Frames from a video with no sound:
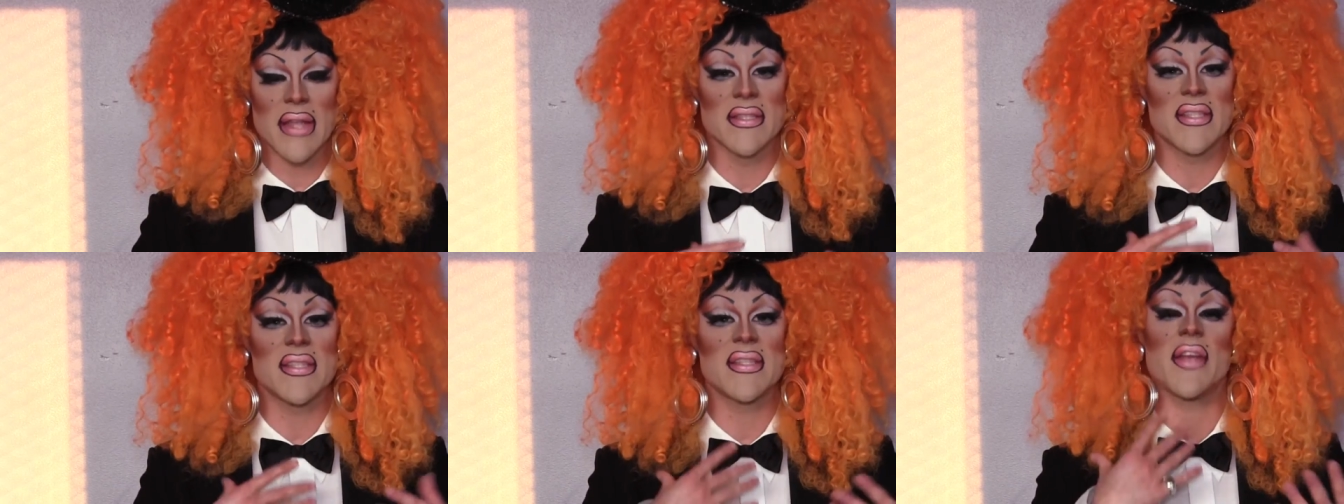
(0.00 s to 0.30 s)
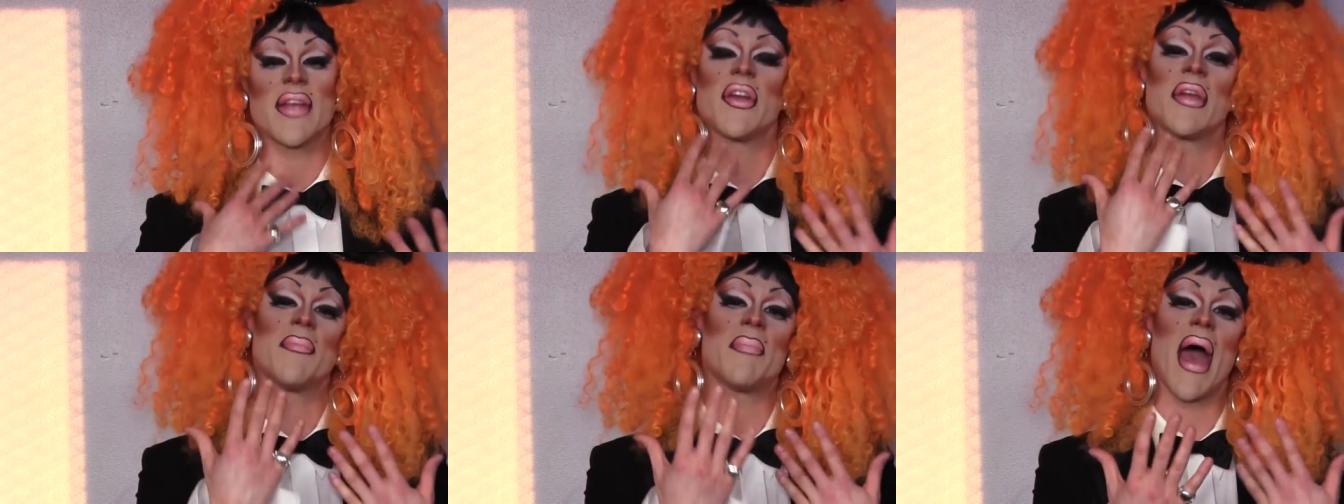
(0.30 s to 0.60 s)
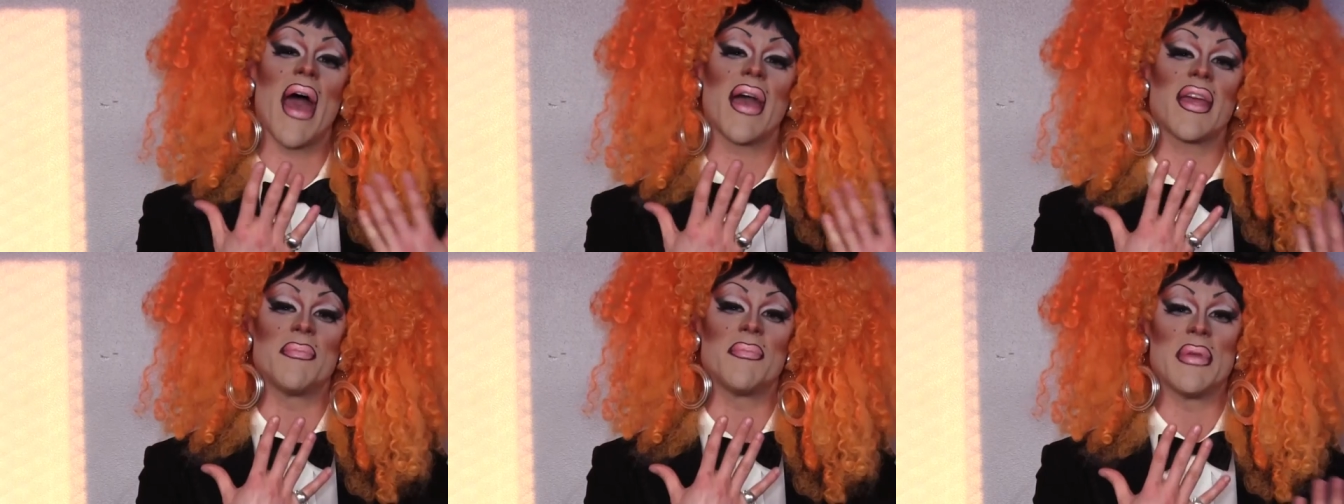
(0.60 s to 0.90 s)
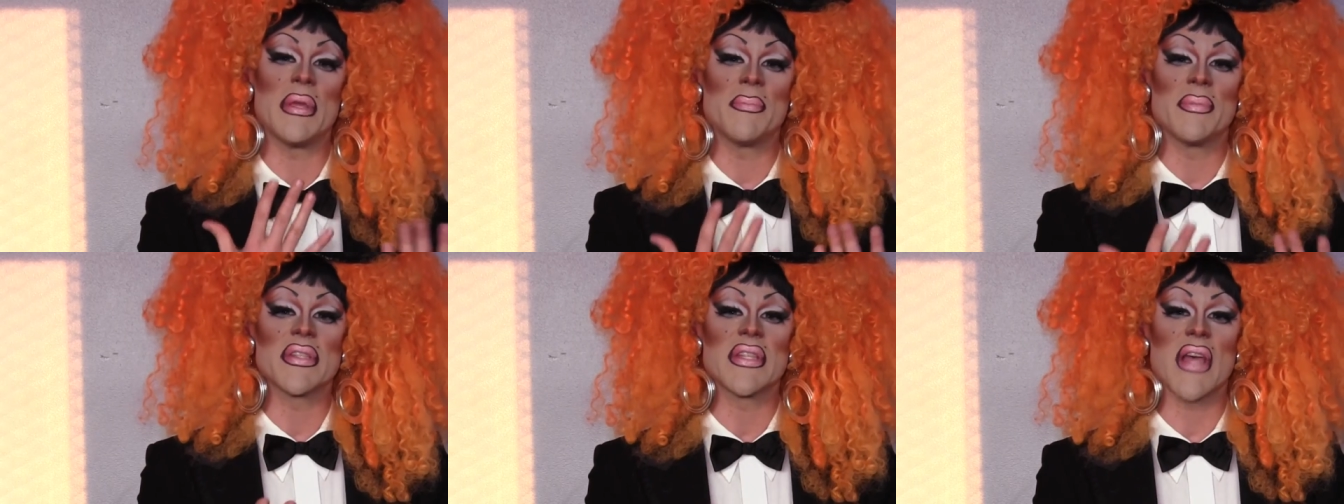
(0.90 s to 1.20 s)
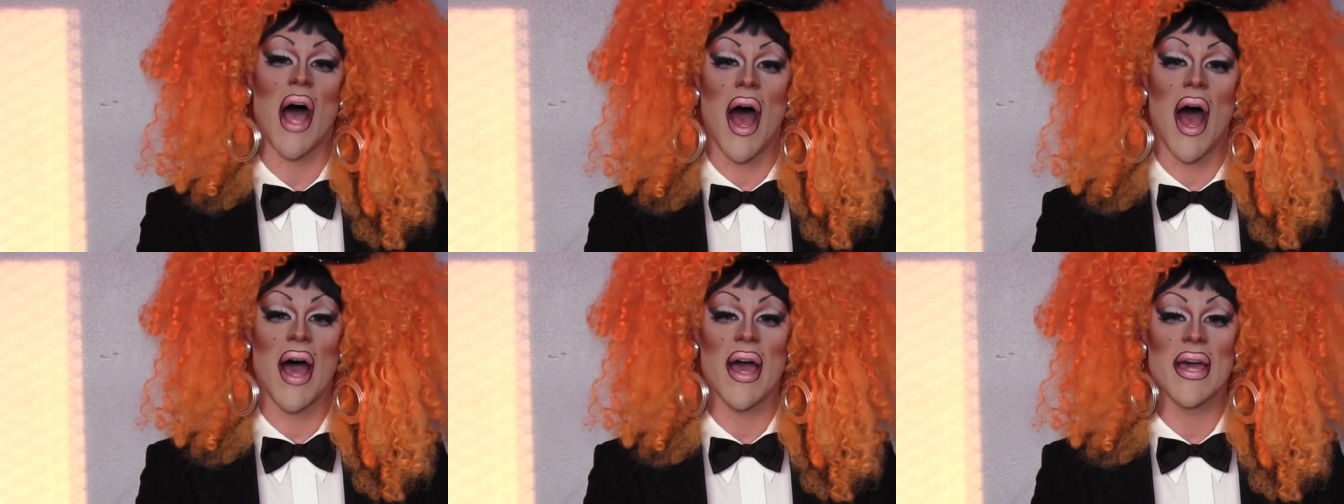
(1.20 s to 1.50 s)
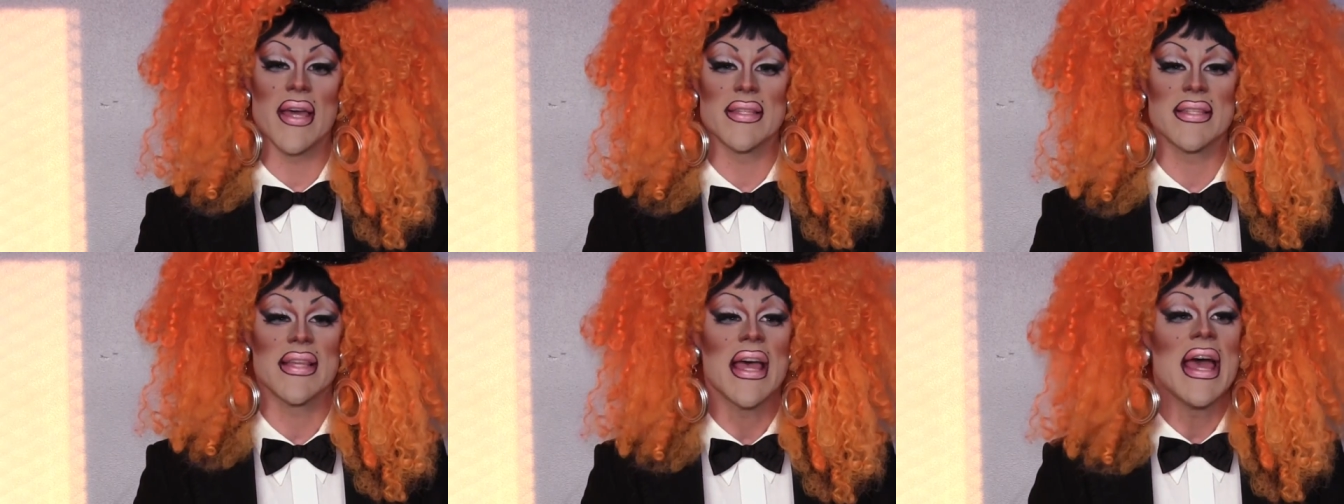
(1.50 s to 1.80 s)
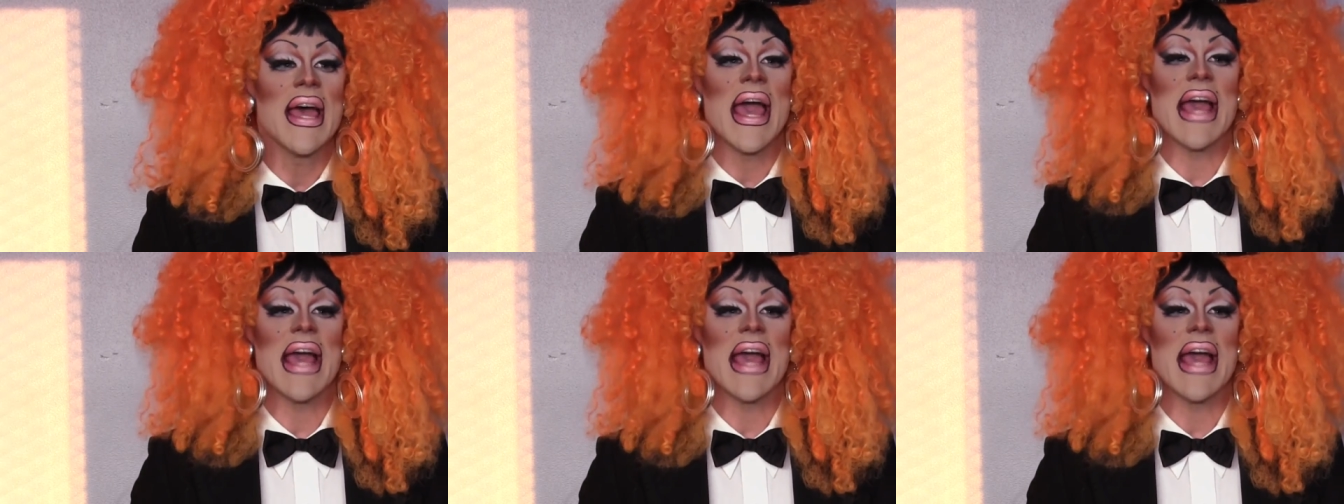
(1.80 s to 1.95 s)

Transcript: and staring back in people's eyes